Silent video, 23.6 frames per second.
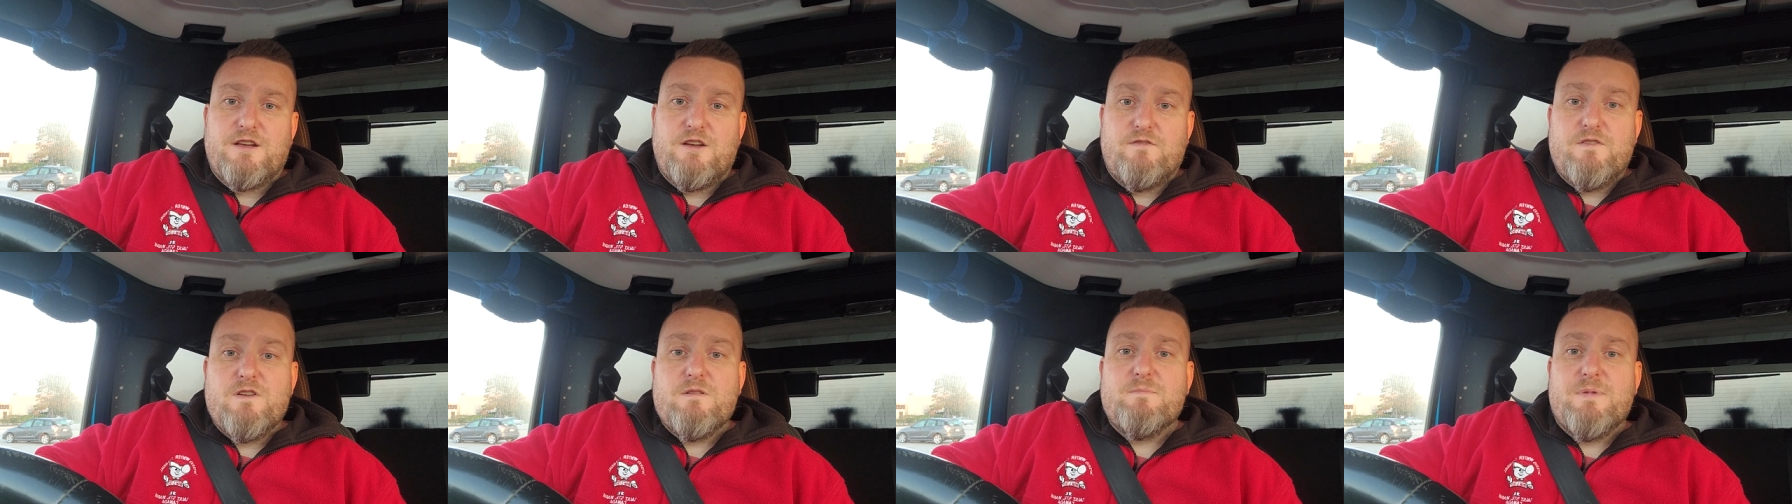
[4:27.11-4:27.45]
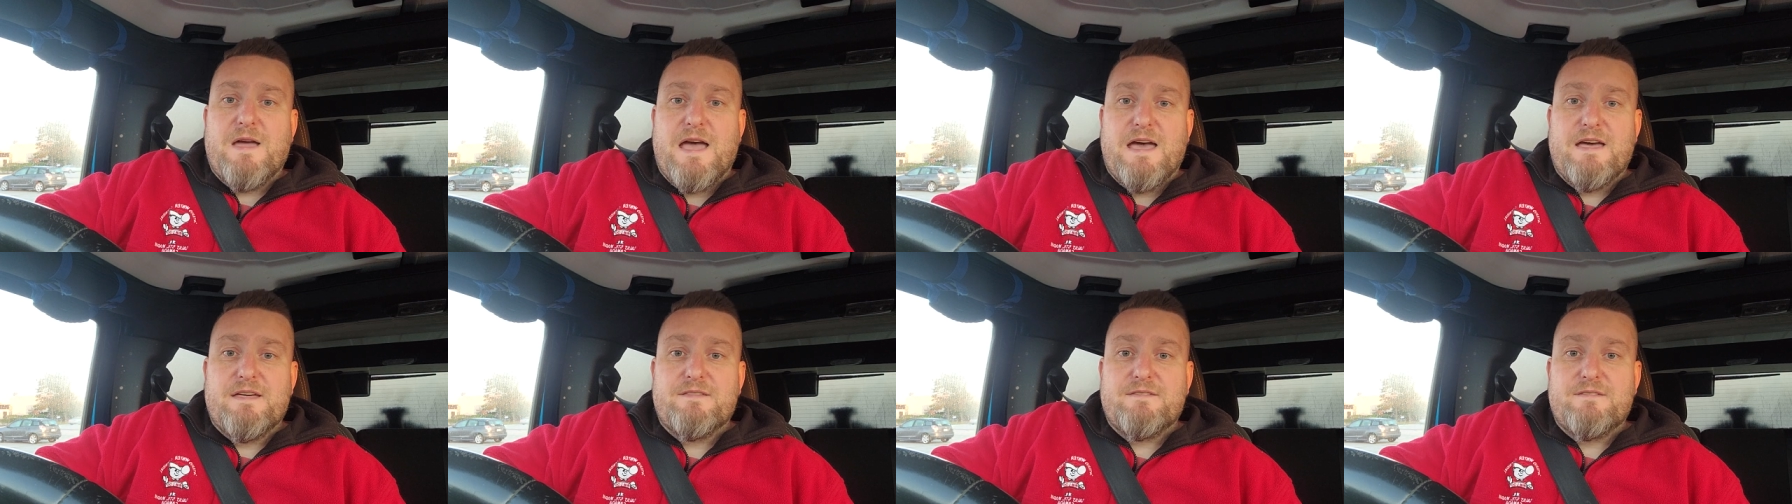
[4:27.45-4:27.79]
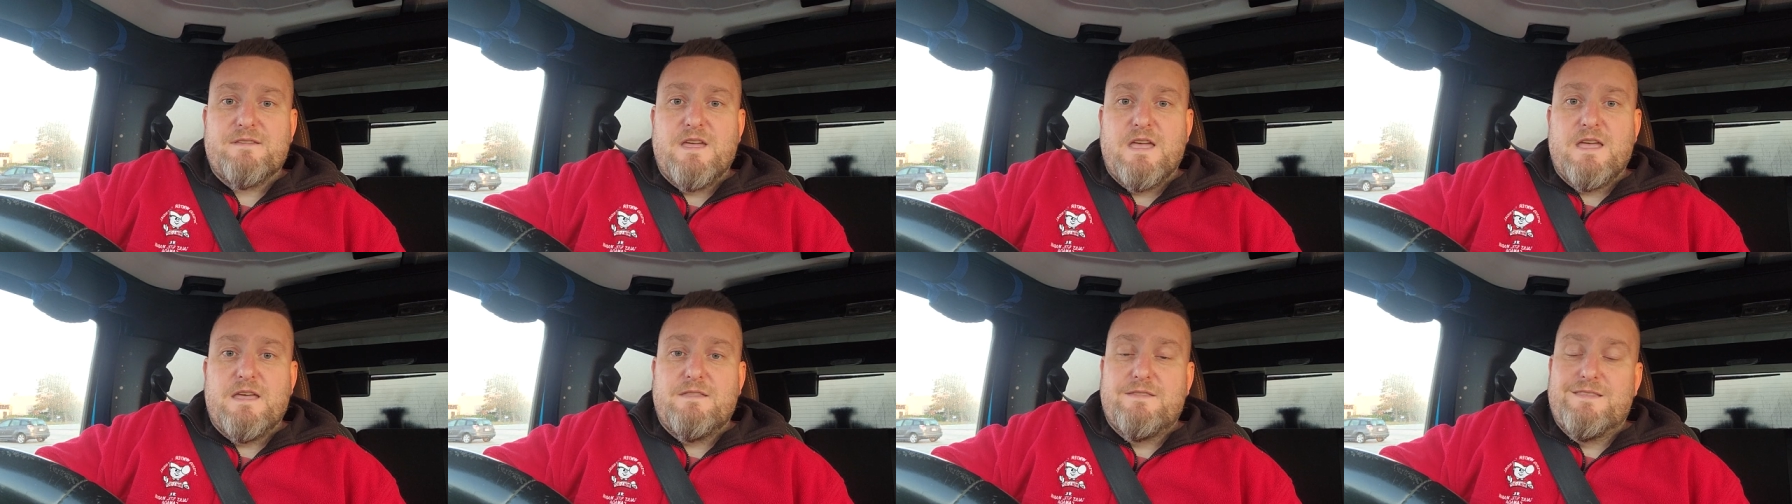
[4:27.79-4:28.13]
career
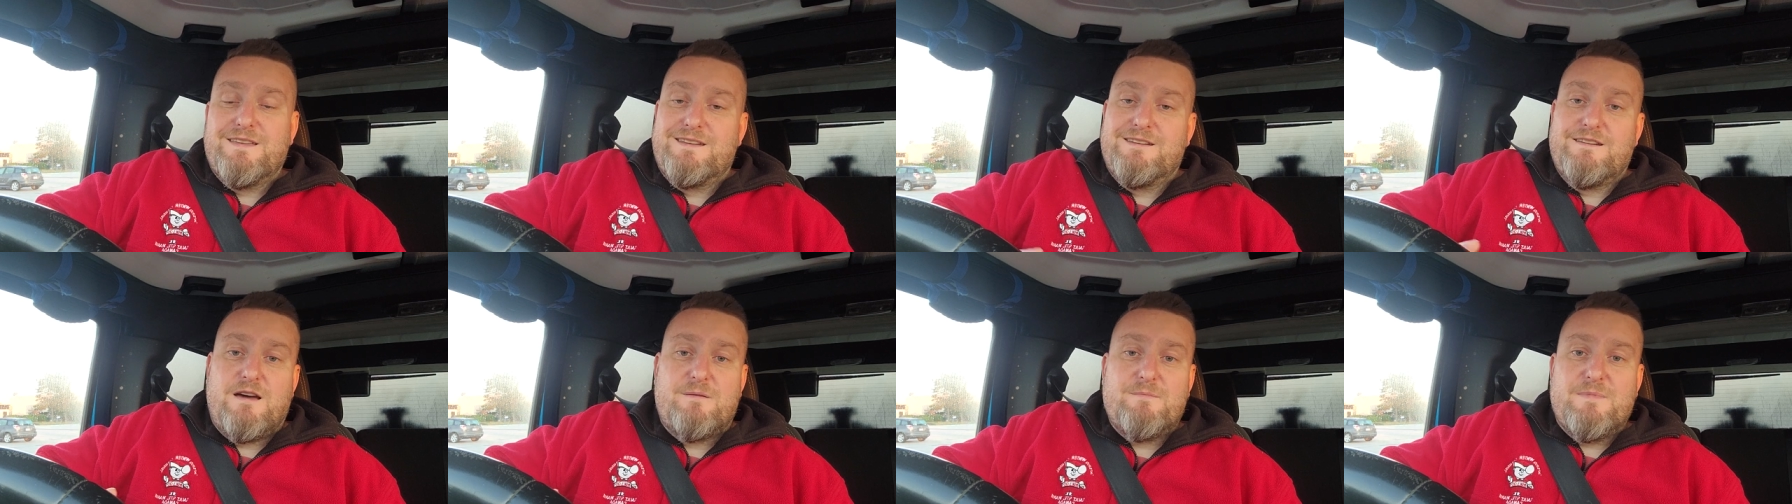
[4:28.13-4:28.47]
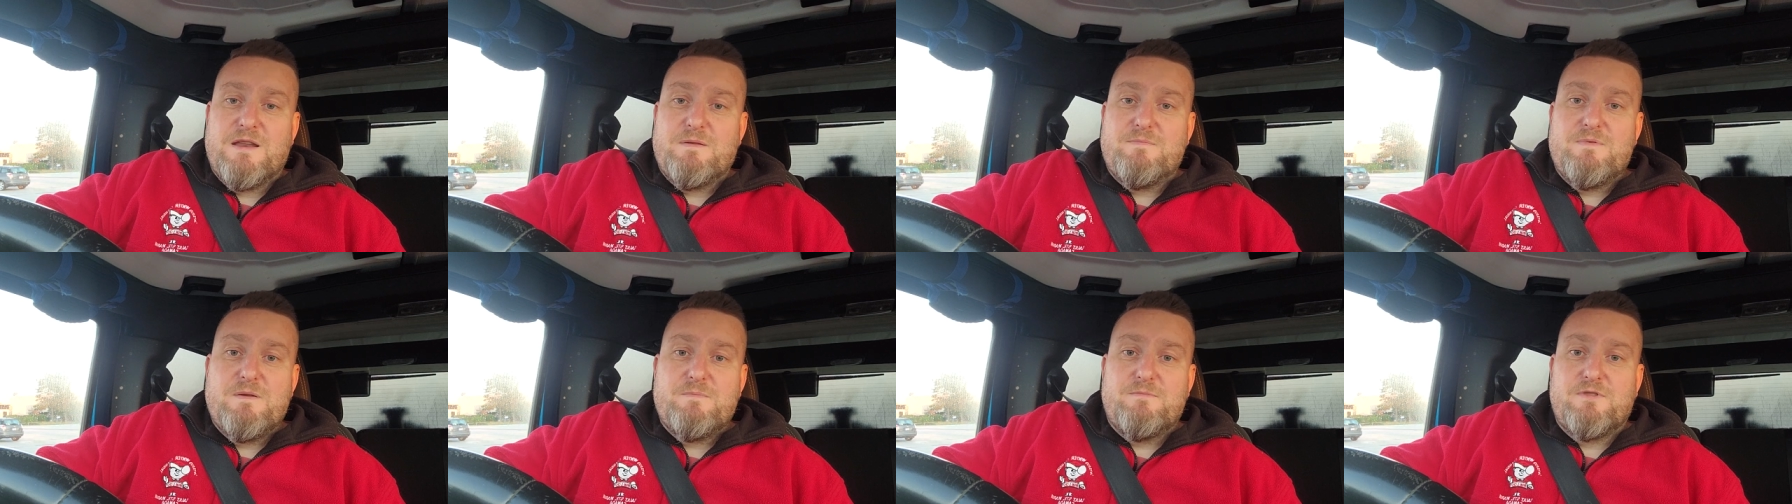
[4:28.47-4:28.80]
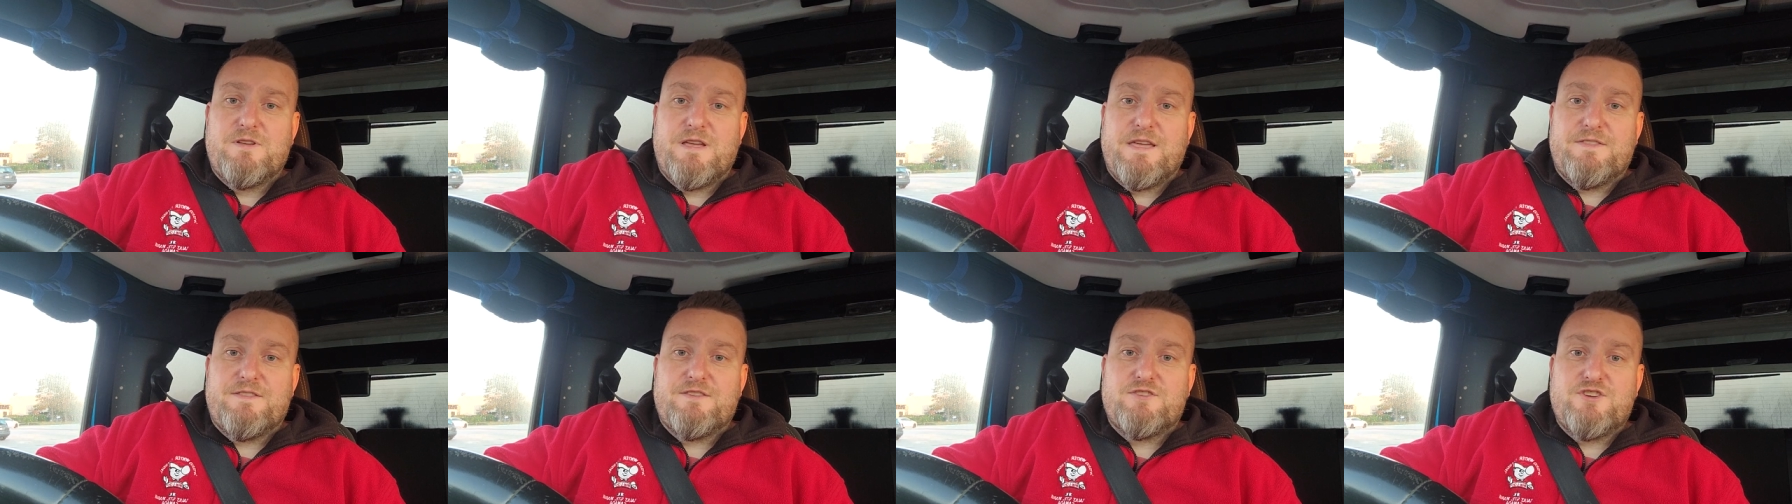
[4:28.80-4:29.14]
path that not many
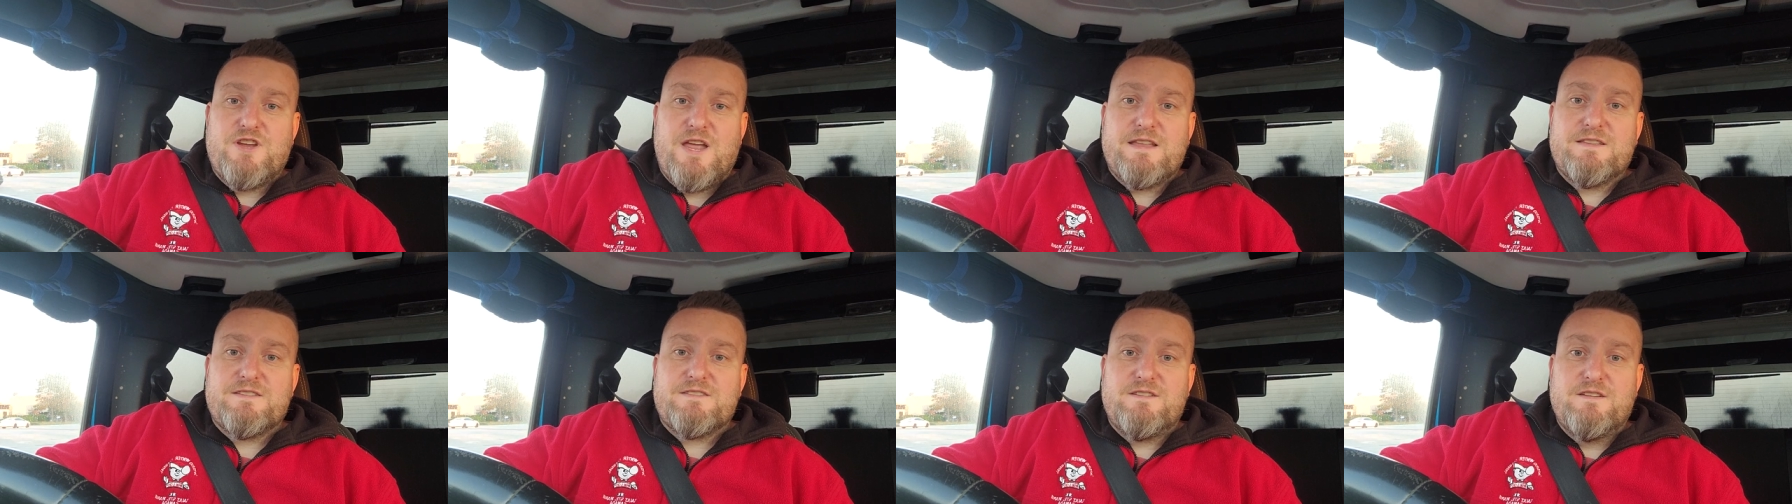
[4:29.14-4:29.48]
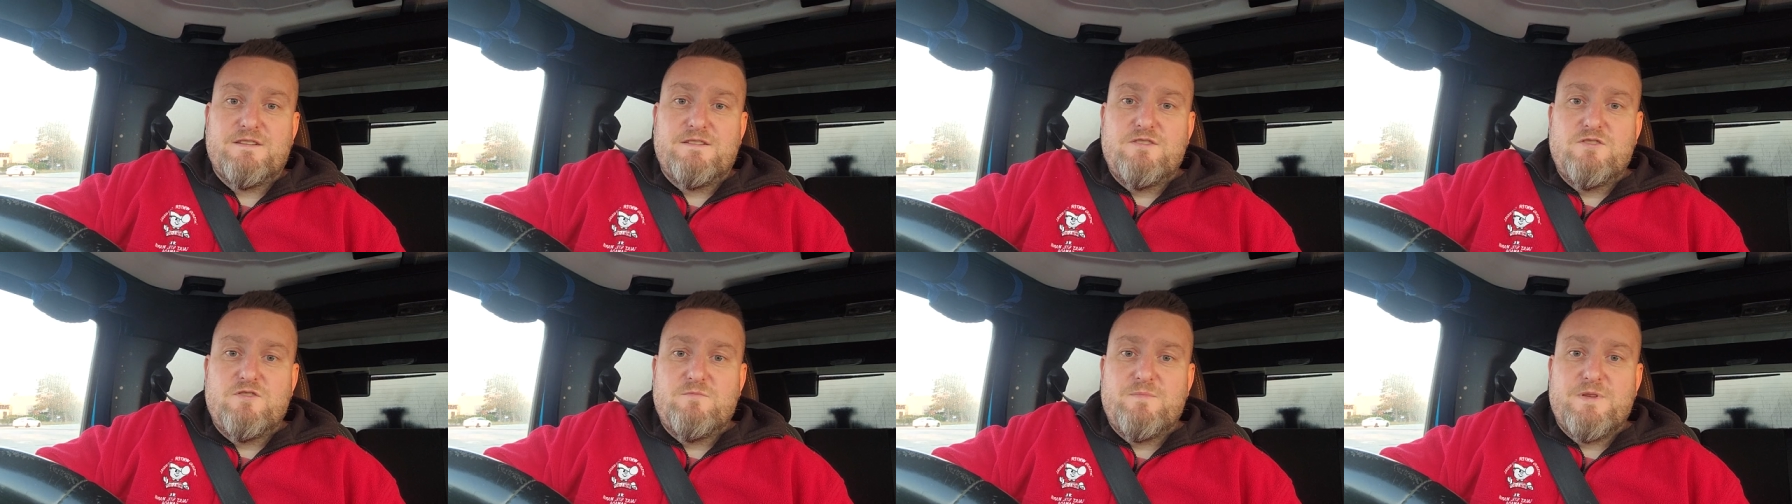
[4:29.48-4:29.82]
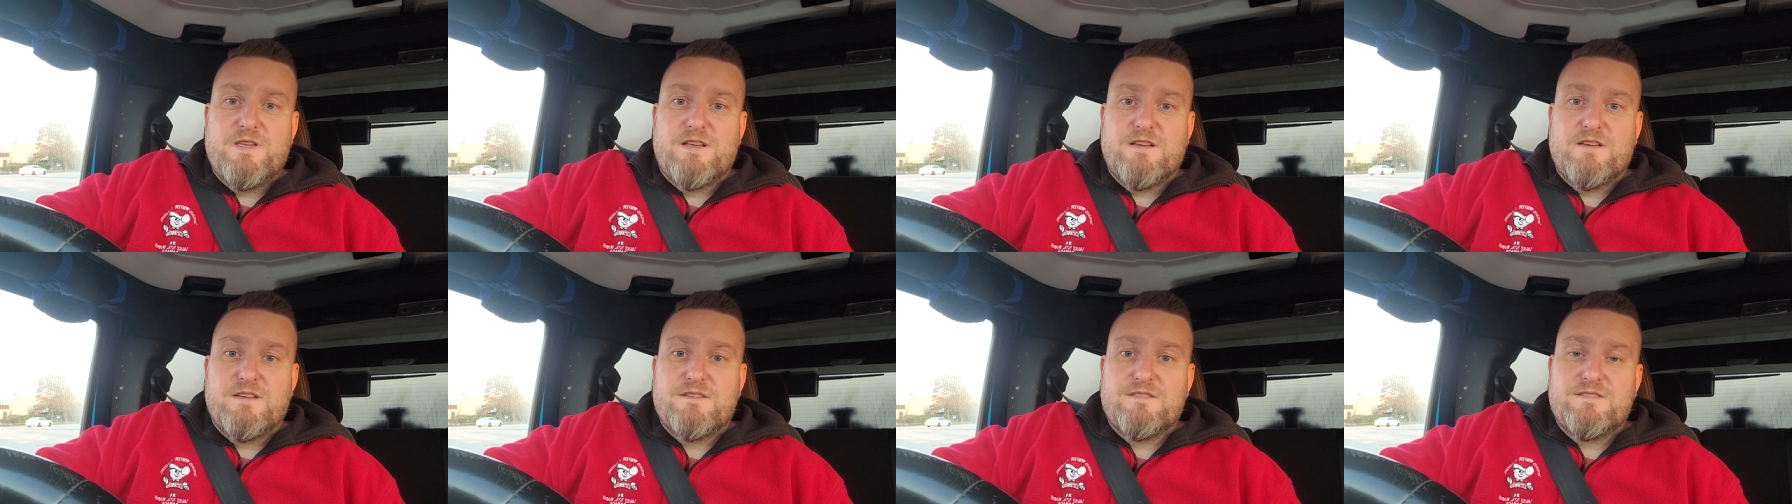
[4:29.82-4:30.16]
people get the chance to do
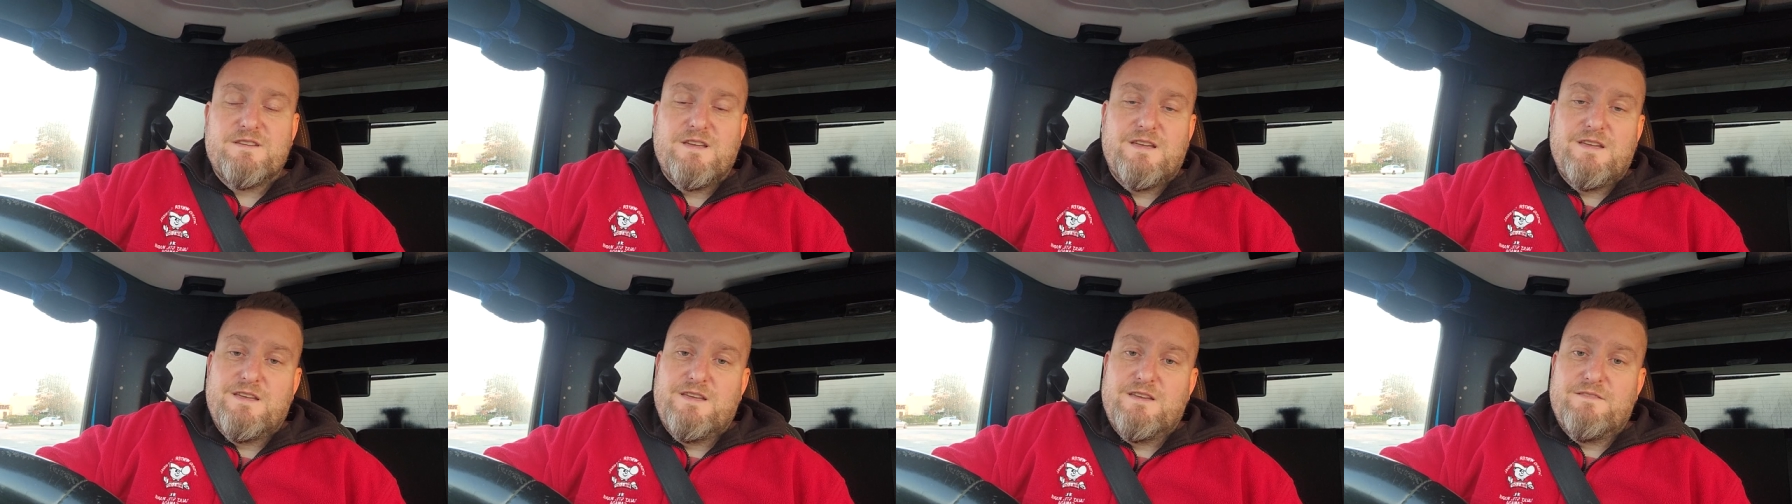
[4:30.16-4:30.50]
because